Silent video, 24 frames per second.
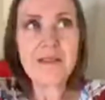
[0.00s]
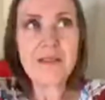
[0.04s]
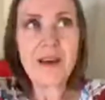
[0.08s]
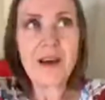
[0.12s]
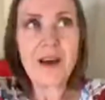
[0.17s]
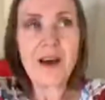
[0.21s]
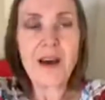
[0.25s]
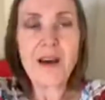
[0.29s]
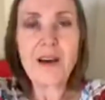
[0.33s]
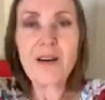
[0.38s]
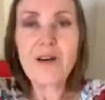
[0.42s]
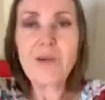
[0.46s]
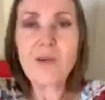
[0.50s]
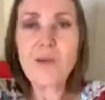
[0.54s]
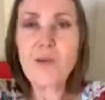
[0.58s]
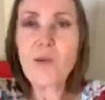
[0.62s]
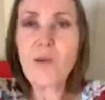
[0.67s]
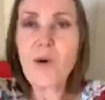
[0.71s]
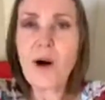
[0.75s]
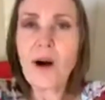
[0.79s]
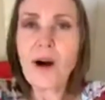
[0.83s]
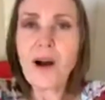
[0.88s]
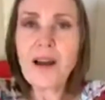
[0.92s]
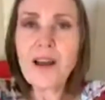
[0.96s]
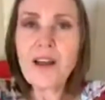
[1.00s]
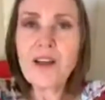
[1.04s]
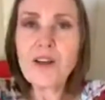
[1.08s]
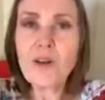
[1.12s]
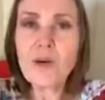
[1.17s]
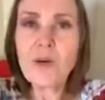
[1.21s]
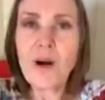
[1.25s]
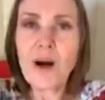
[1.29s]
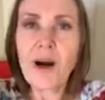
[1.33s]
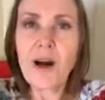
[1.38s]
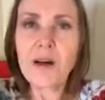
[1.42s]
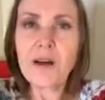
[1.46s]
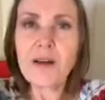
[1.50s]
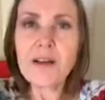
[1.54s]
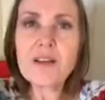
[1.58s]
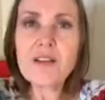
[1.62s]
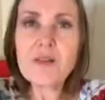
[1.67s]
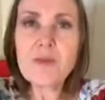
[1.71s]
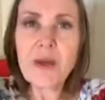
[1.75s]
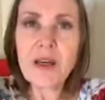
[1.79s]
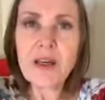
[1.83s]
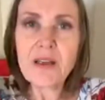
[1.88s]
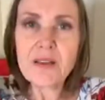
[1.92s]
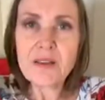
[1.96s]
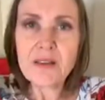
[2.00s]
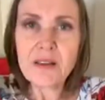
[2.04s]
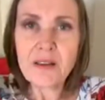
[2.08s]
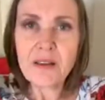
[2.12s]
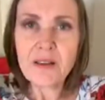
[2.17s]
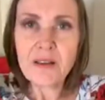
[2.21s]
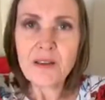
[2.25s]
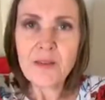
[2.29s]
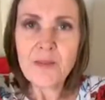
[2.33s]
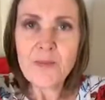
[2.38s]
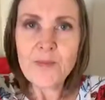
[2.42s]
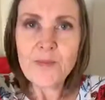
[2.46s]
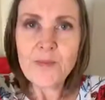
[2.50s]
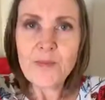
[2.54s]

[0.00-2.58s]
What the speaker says: why you are expecting